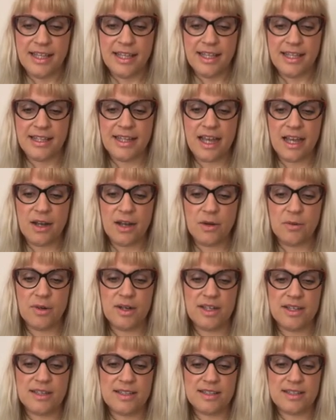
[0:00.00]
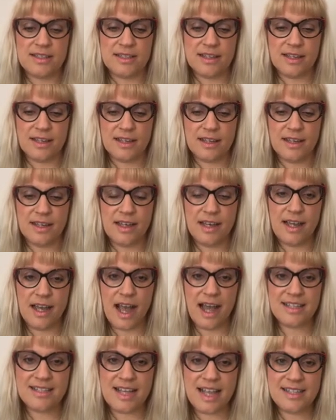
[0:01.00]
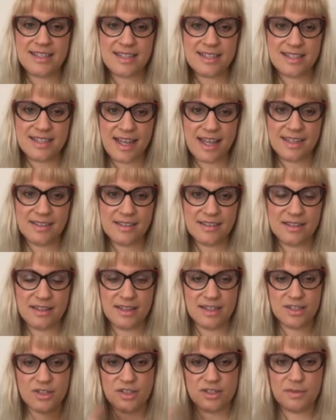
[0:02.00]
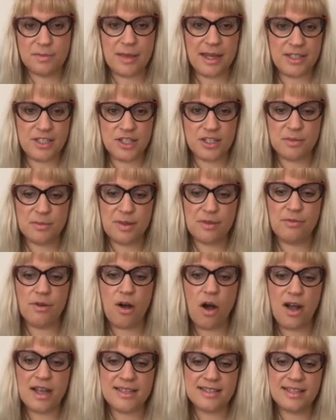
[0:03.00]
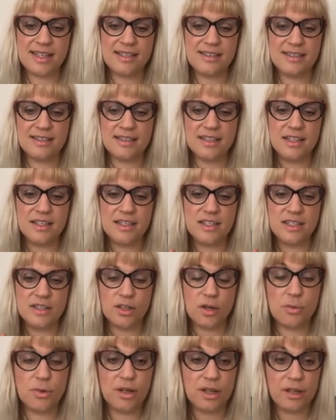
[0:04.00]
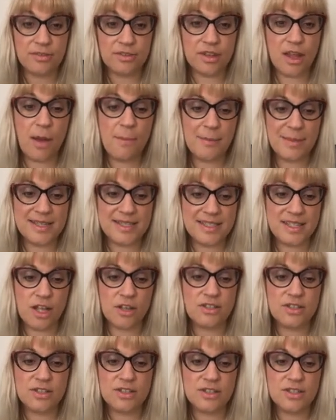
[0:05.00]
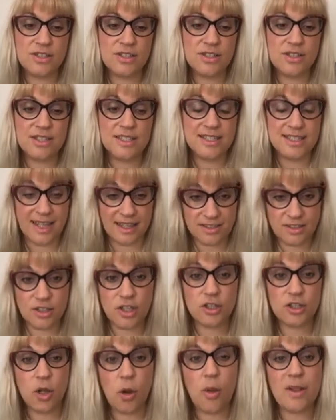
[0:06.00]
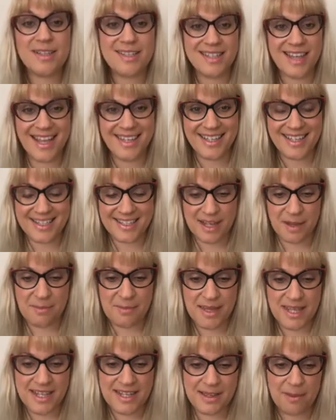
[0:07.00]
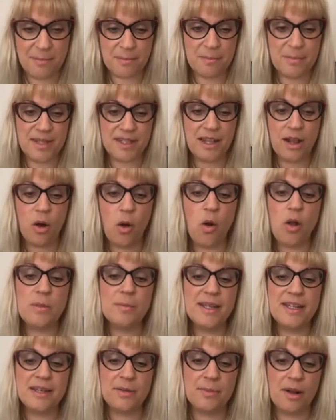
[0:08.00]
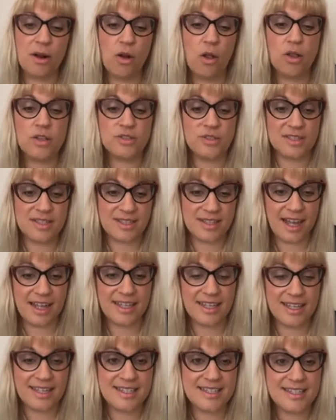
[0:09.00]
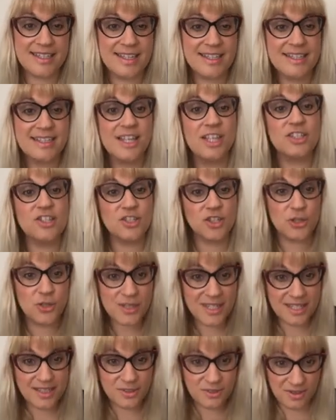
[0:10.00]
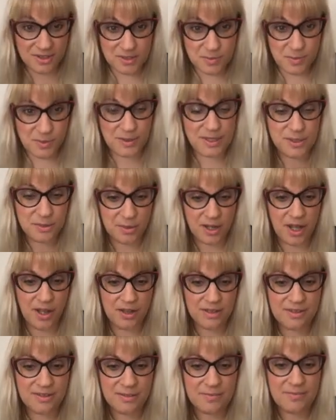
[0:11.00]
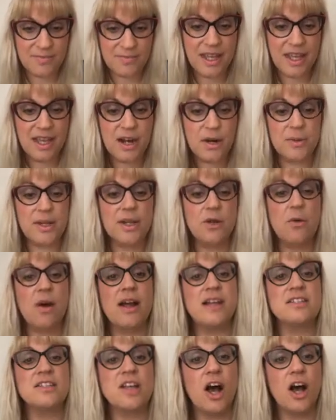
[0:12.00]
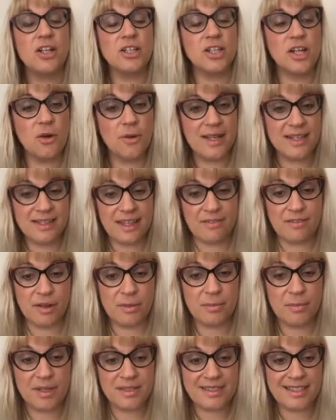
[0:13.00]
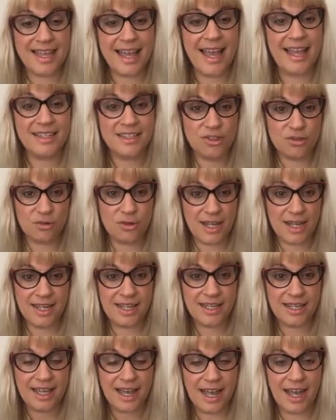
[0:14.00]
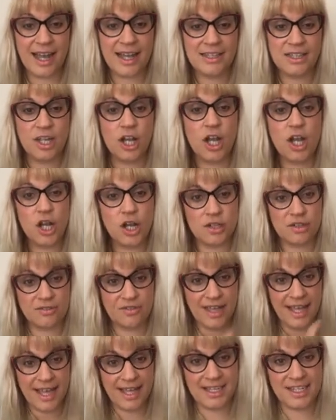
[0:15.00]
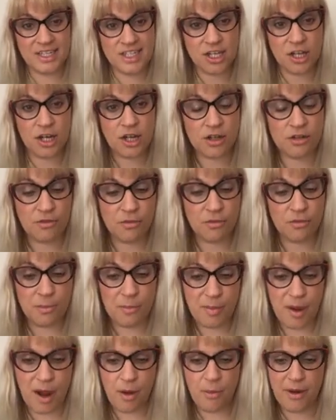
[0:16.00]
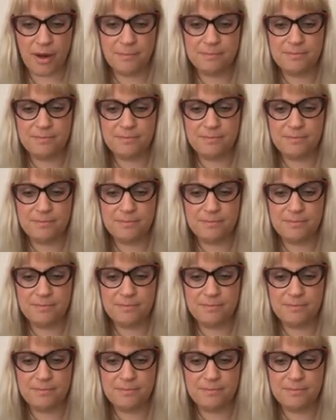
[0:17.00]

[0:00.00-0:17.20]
Now, as I said, just mentioned before, I said the rule of thumb is that not all psychics are medium, but that all medium are also psychic, since attuning to the spirit world requires ongoing development and training and a lot of energy, a lot of power.